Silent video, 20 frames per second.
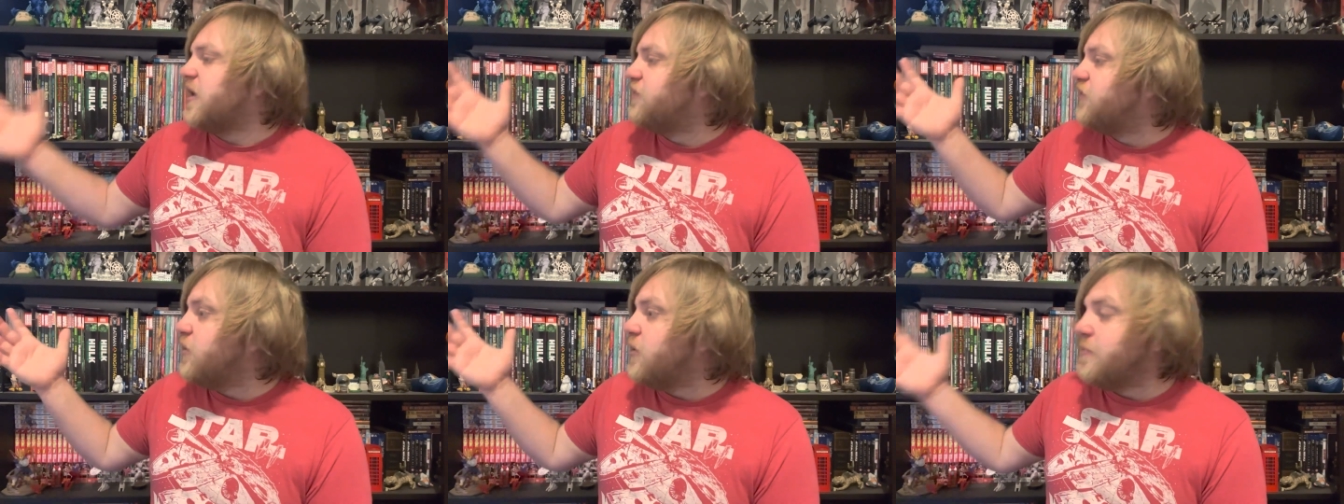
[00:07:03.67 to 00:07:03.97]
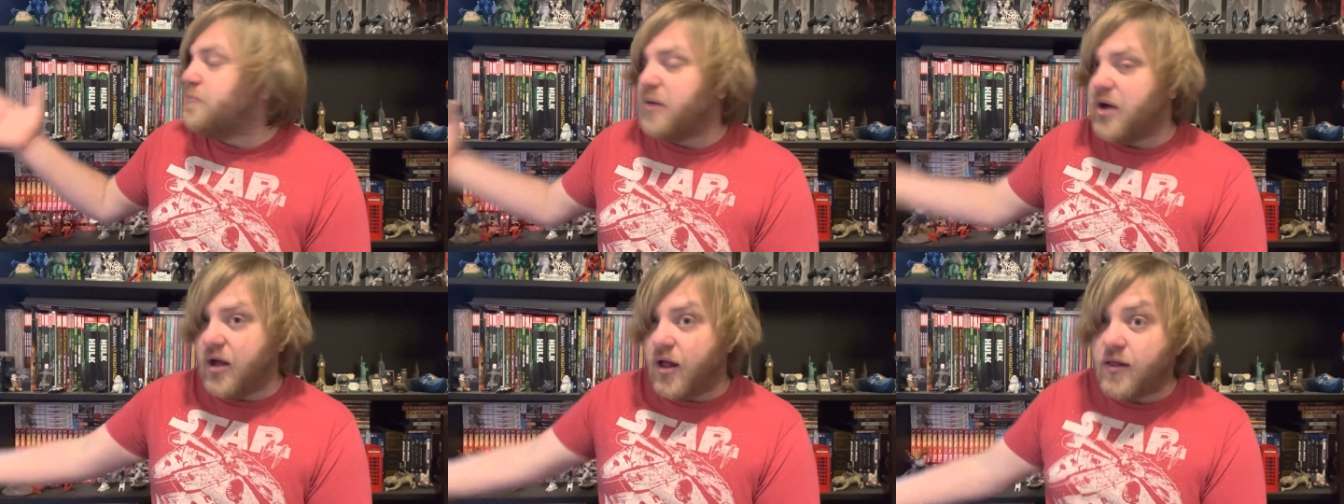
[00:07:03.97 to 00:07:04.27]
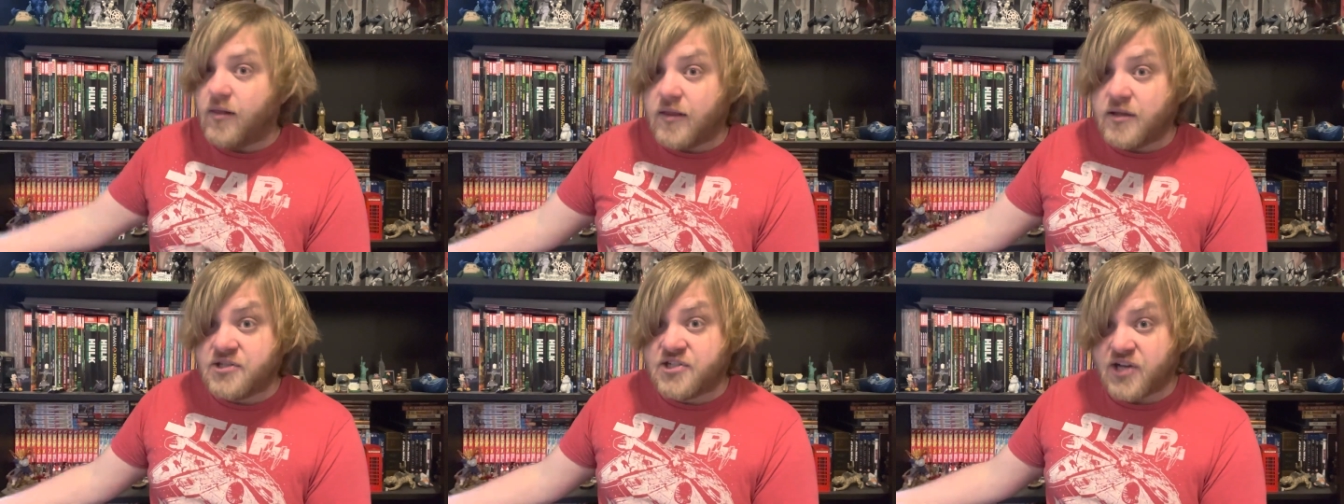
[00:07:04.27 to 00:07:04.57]
If you
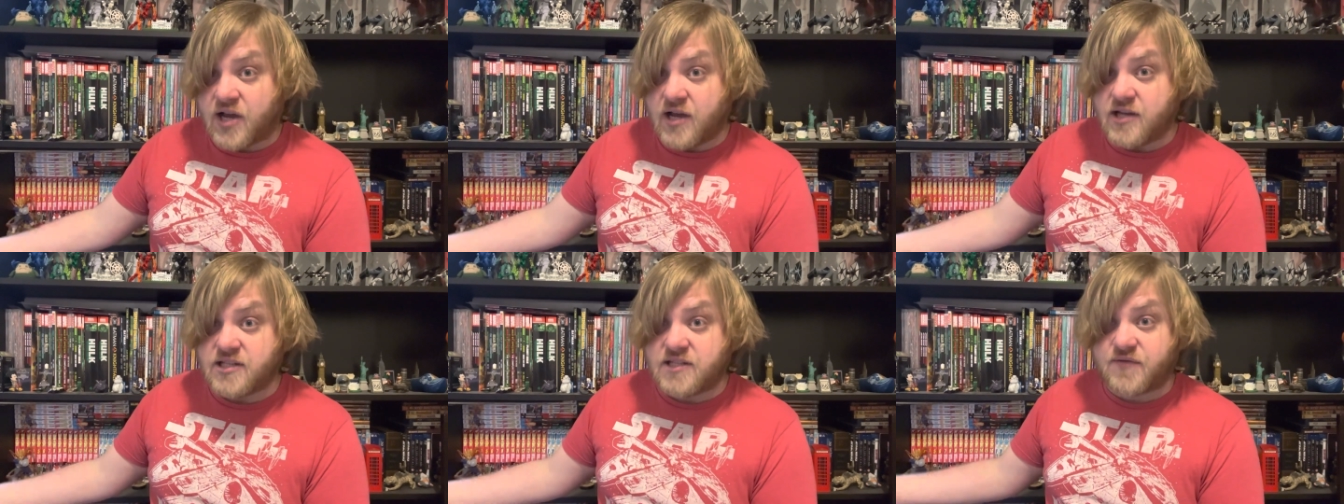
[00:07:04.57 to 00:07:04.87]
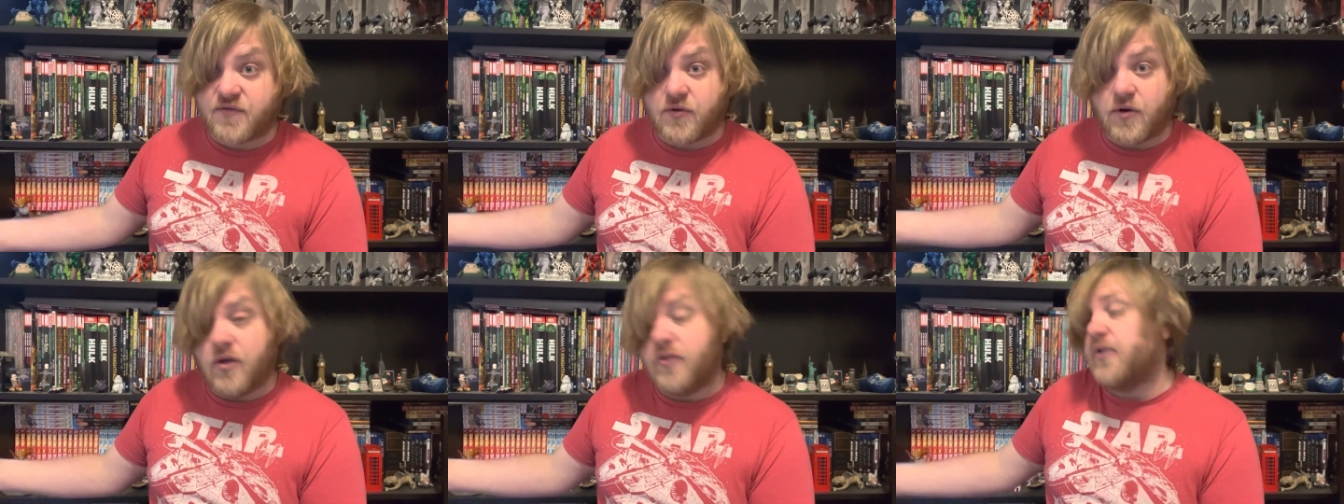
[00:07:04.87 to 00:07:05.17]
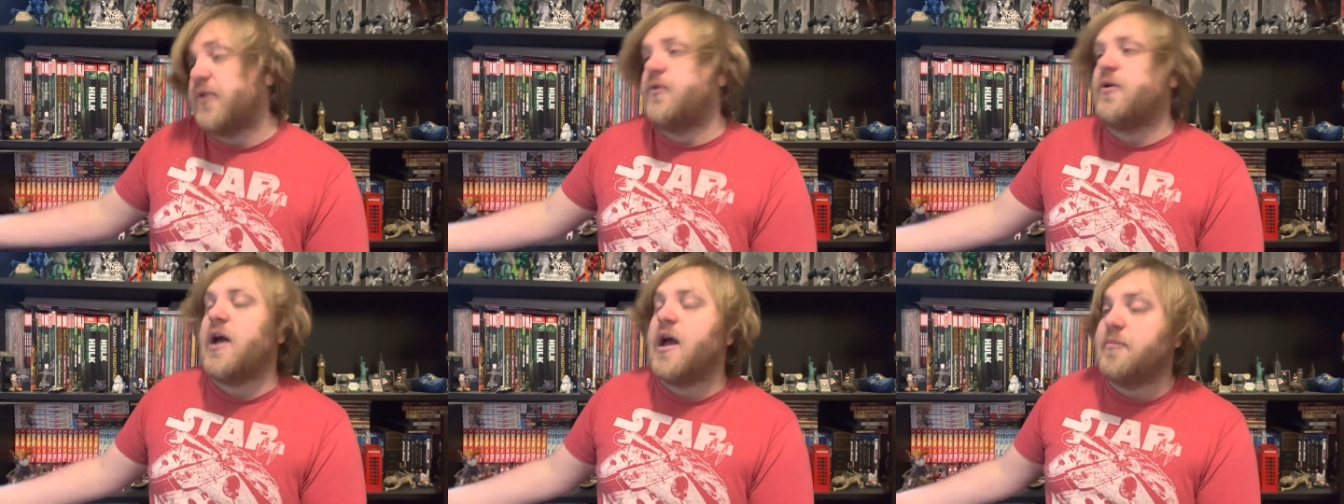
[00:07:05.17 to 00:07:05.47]
apologize for all the
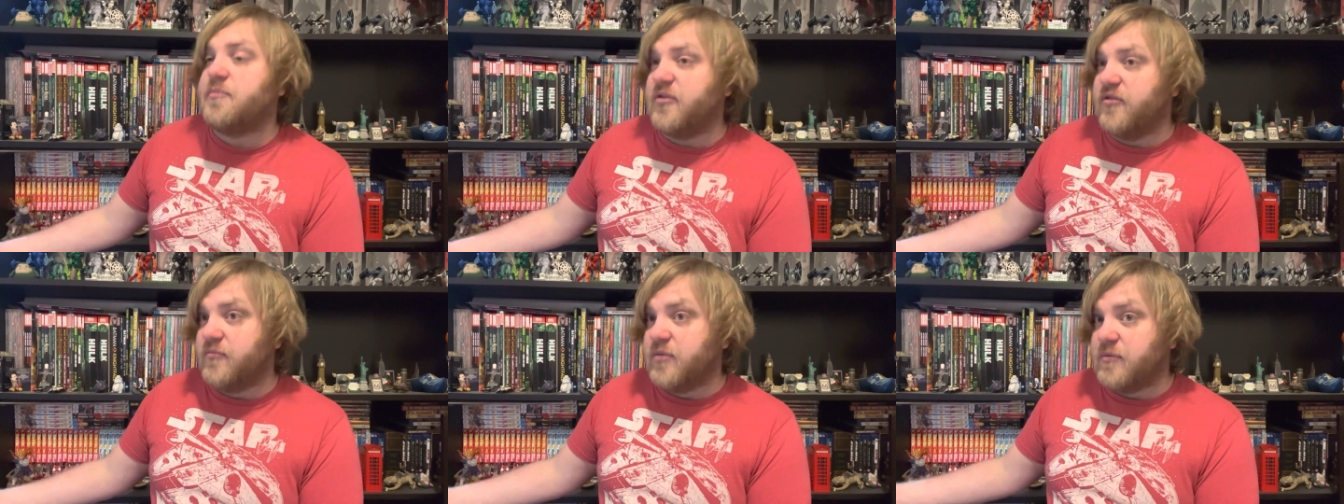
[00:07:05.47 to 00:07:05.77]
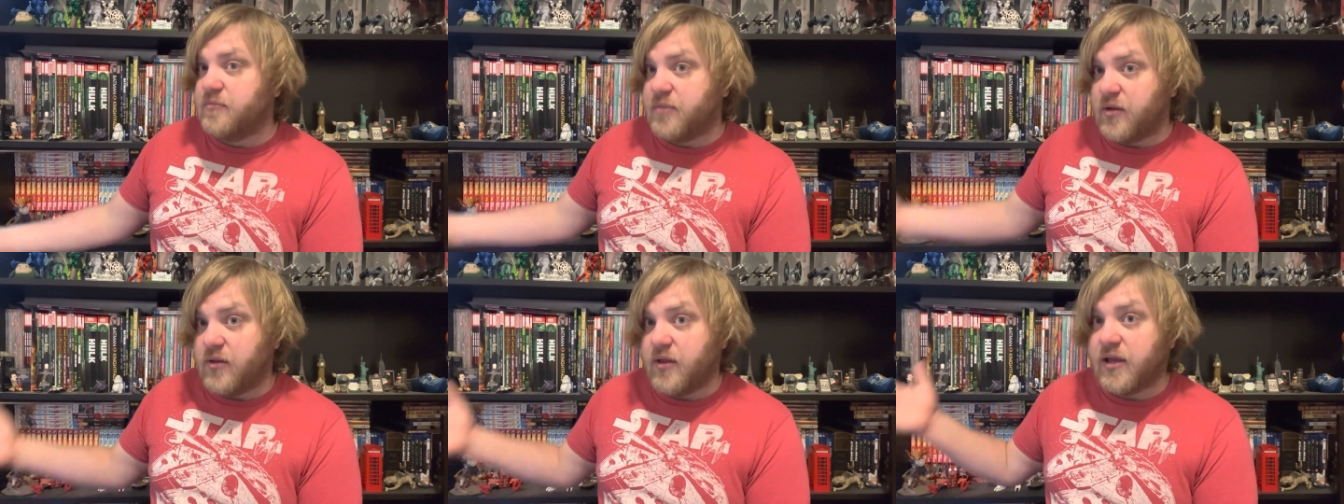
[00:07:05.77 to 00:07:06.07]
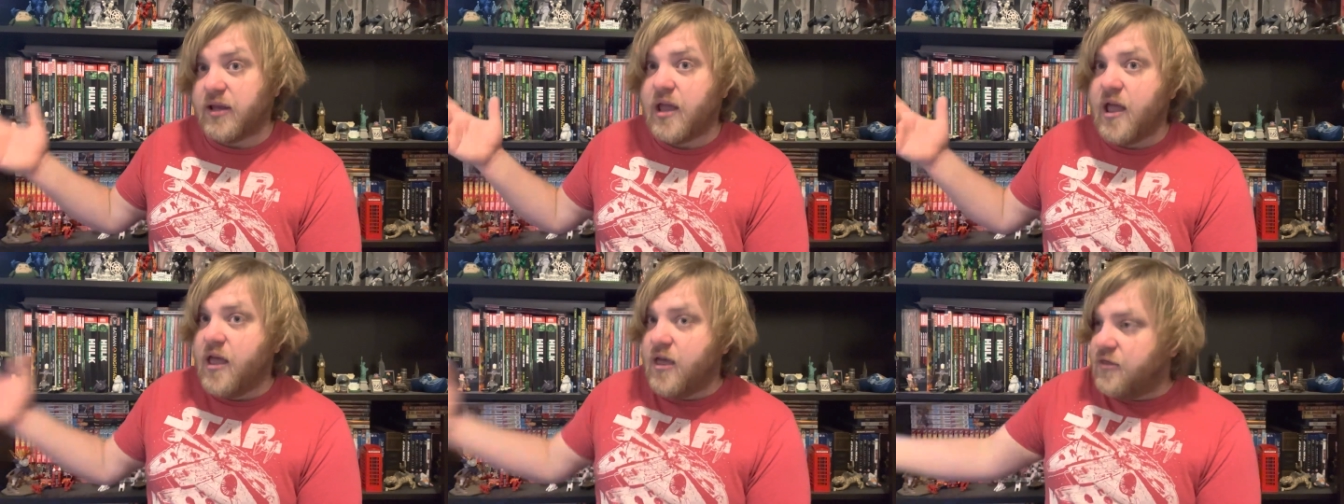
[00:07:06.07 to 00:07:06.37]
crap you've been
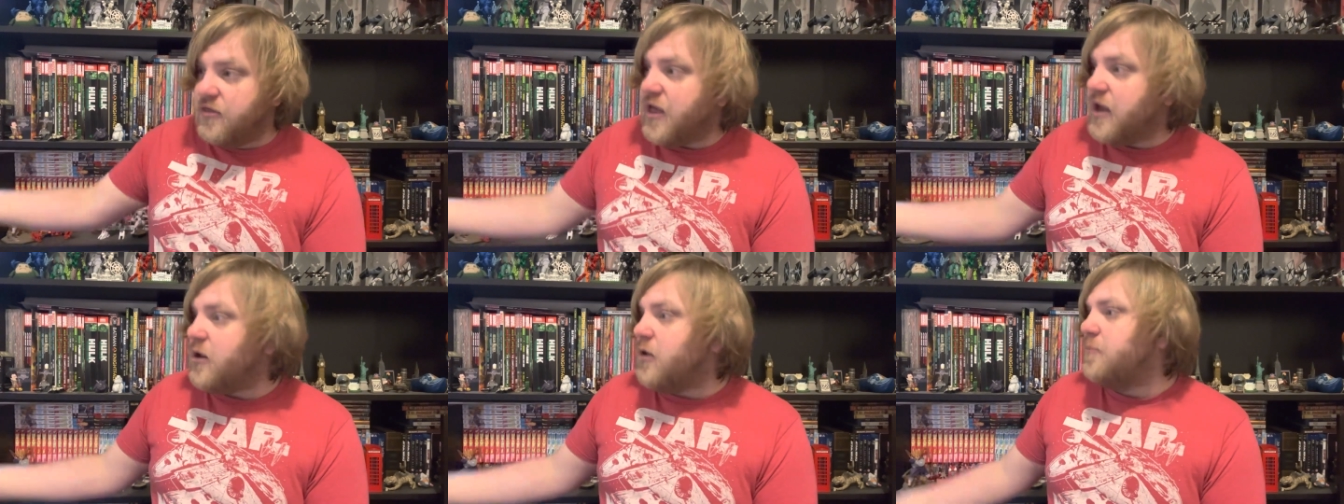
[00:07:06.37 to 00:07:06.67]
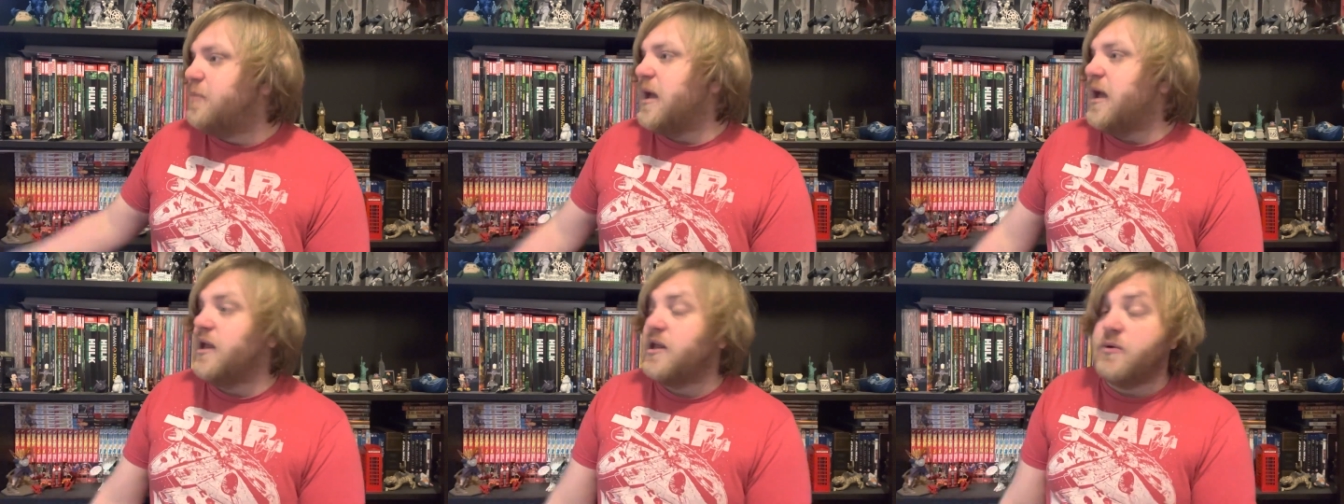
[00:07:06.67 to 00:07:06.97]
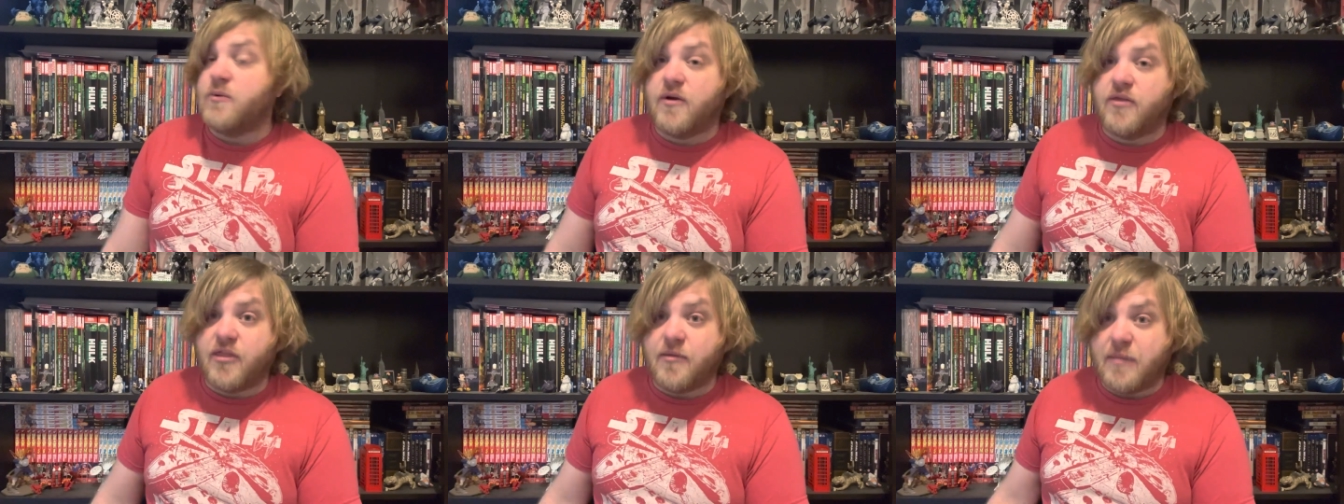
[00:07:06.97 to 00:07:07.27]
pulling, then I'll pat
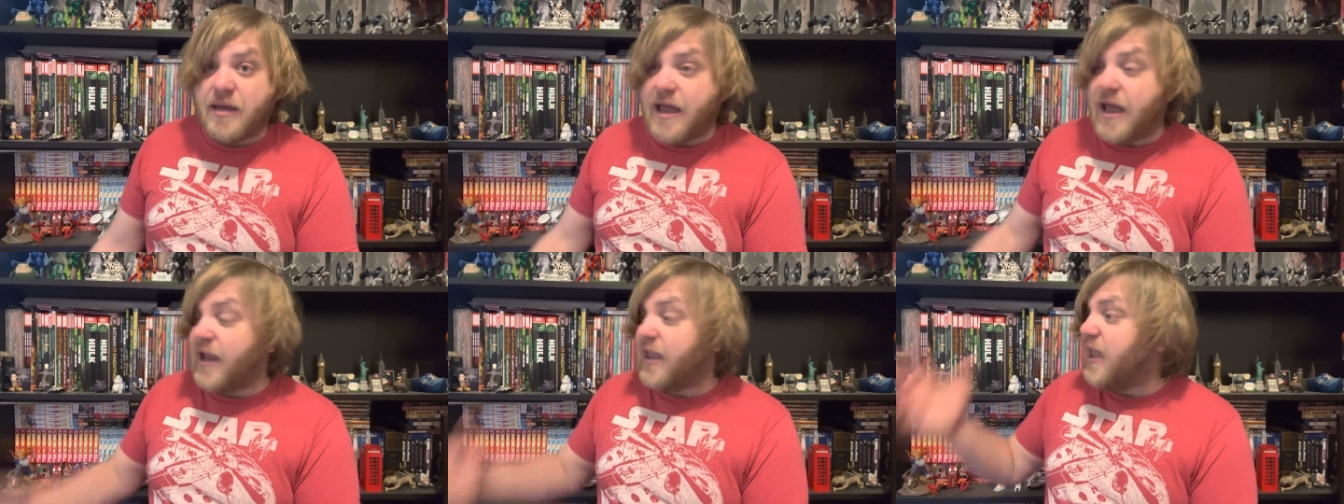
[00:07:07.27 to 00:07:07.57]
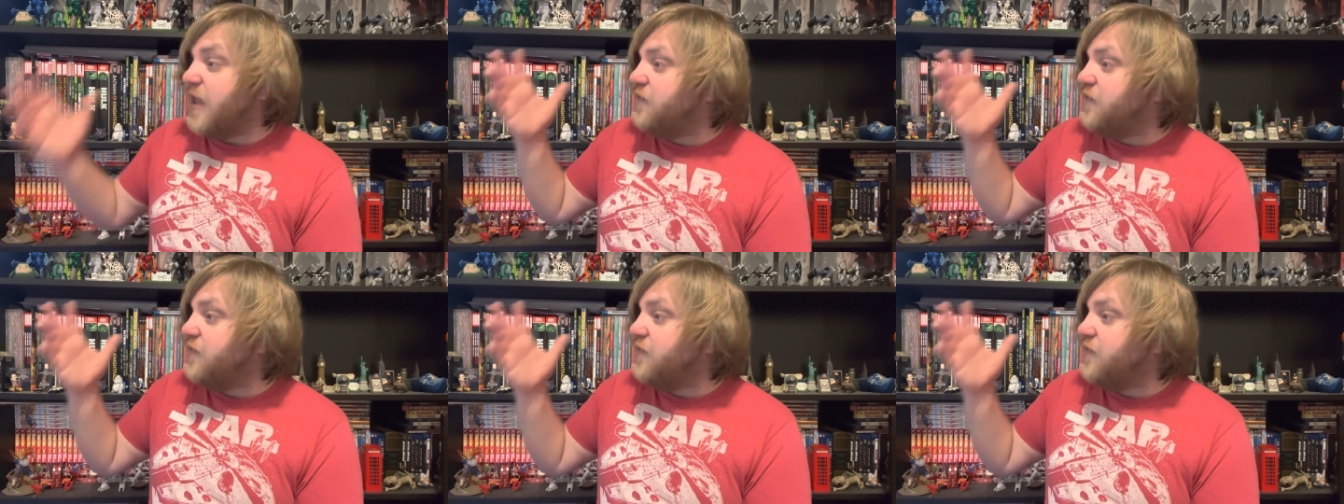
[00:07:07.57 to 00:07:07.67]
you on the back.